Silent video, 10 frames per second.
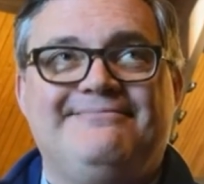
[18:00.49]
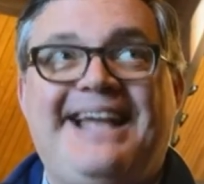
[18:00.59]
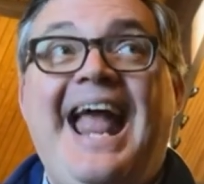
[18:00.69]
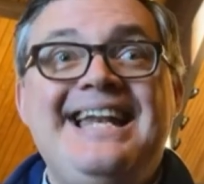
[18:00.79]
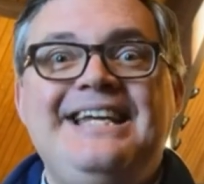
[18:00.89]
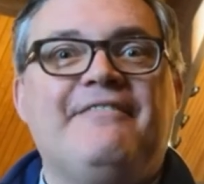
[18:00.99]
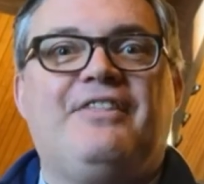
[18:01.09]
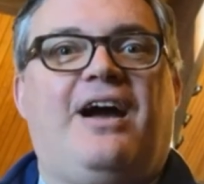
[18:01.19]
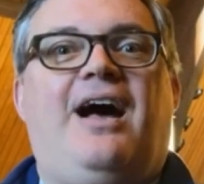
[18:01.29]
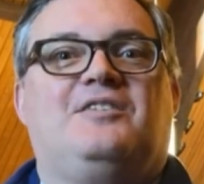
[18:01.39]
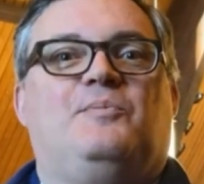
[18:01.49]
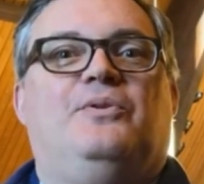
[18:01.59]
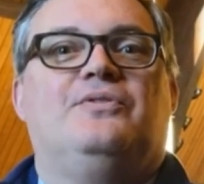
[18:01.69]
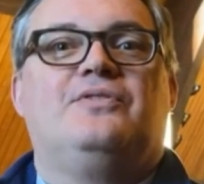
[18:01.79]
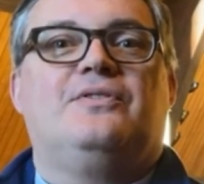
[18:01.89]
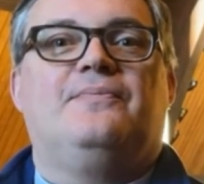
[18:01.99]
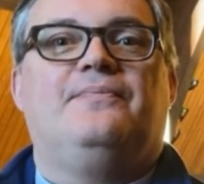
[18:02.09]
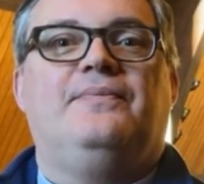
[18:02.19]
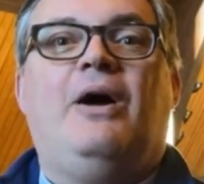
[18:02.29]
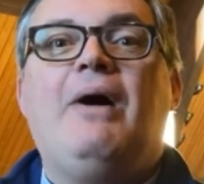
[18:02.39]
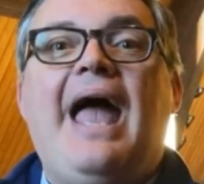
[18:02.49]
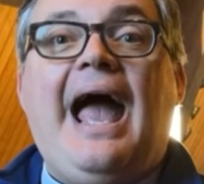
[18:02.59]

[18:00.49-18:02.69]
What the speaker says: Any of the Gospels. Now,